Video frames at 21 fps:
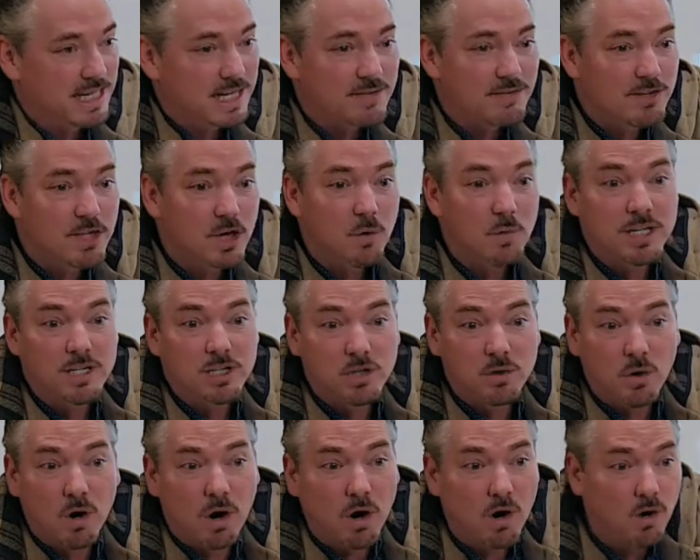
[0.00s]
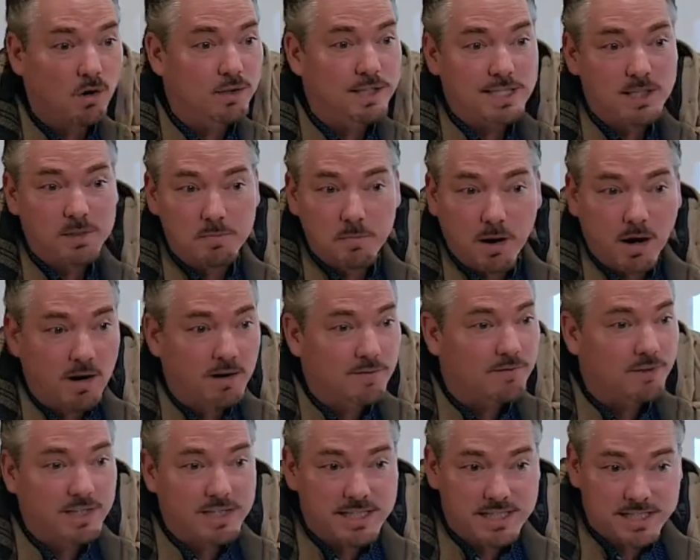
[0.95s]
Even though we do all these
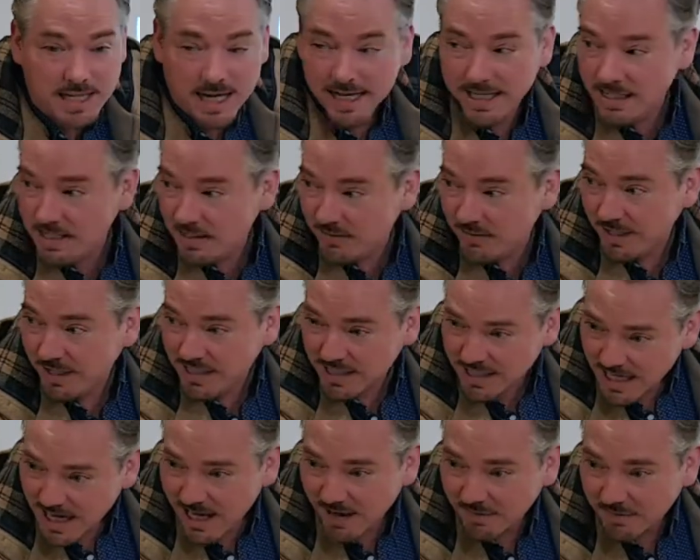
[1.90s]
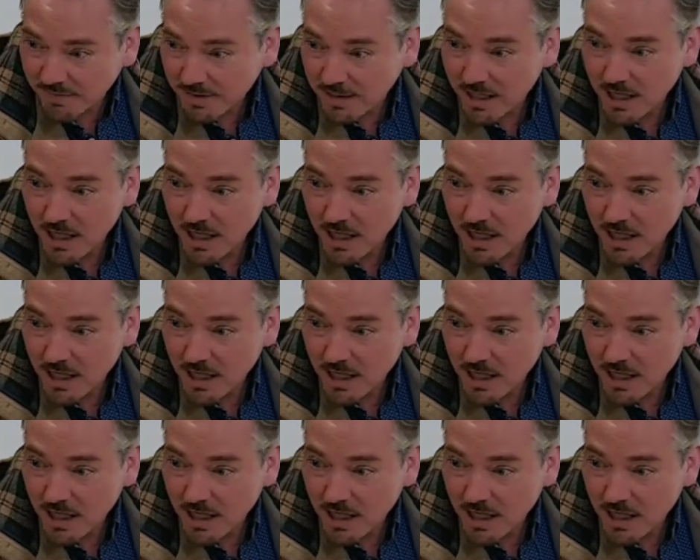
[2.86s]
marvelous scientific stuff,